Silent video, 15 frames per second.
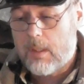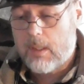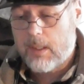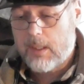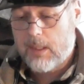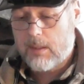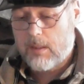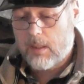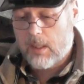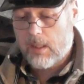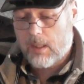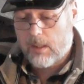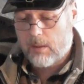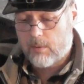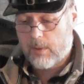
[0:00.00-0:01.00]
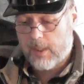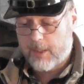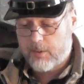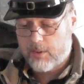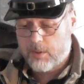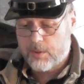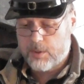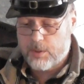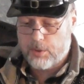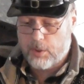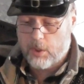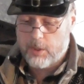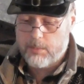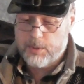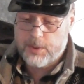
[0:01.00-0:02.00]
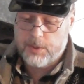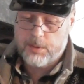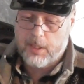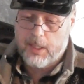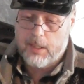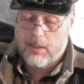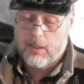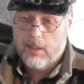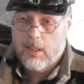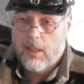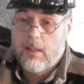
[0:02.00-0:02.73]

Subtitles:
in collector's terms, and